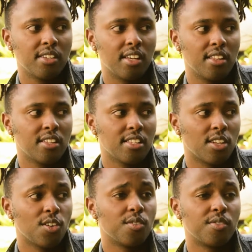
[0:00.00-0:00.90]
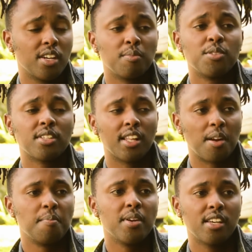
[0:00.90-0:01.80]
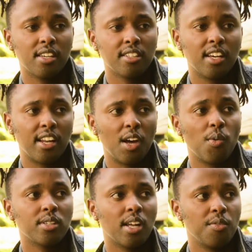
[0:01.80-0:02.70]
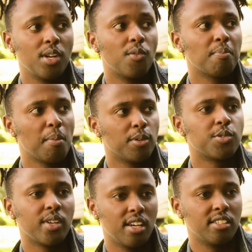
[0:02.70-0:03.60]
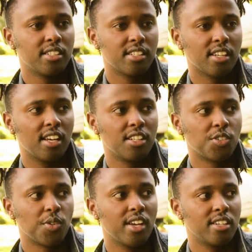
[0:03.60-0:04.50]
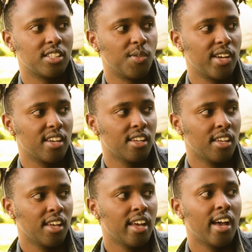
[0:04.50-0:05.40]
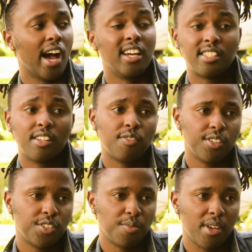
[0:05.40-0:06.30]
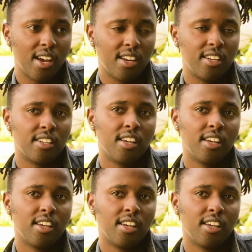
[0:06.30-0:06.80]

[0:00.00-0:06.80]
think there's a lot of great music that I'm making, and I really want people to hear it and to hear it the way I intend for it to be heard.